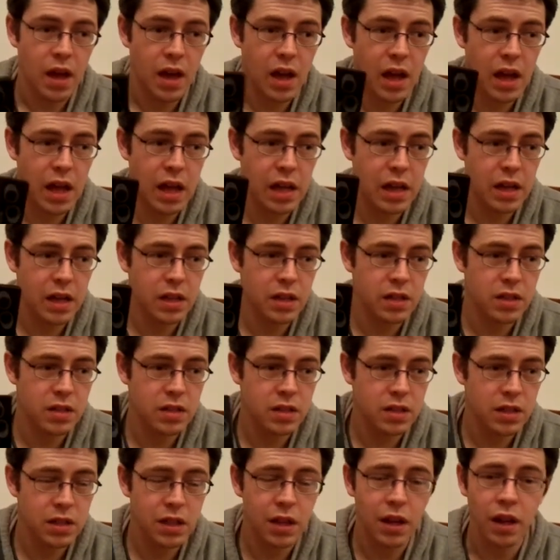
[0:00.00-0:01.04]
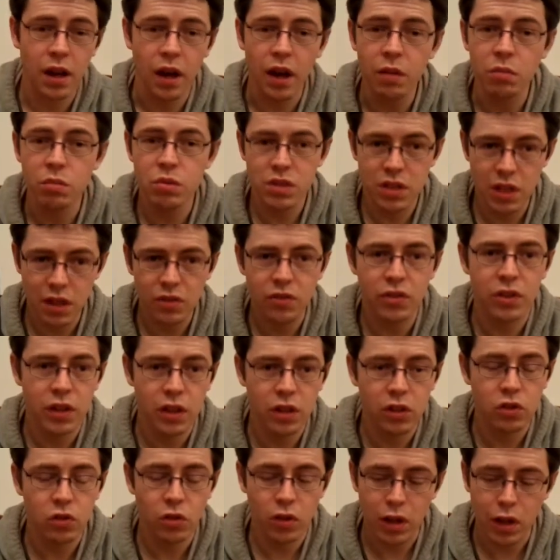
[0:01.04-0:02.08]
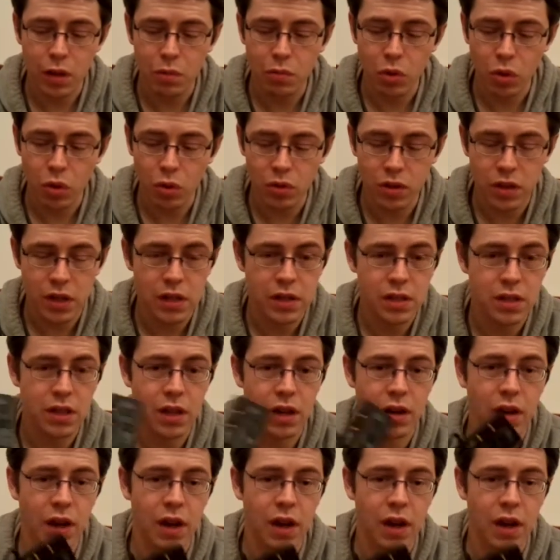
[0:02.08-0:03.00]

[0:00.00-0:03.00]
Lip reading: And yeah, I was definitely enjoying it more with this now,